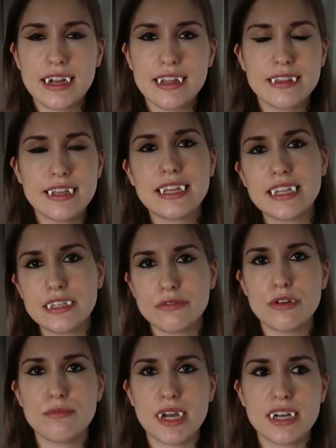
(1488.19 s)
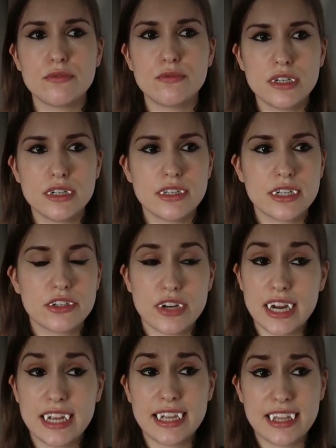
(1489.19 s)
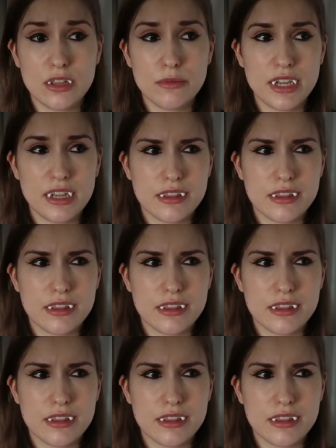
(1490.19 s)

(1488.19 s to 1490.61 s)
I think this one might have wanted to try and kill me.